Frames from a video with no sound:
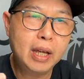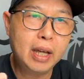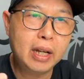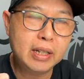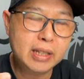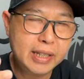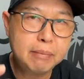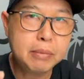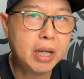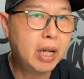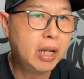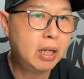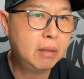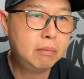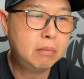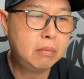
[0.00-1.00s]
At the same
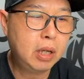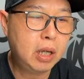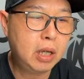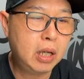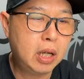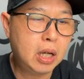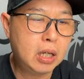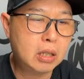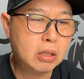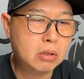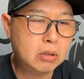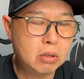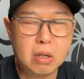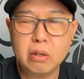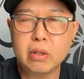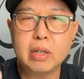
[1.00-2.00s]
time, they are
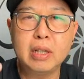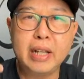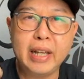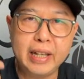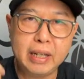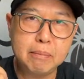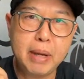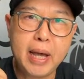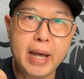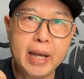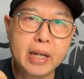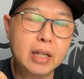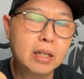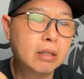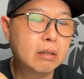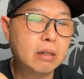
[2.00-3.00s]
not laid back,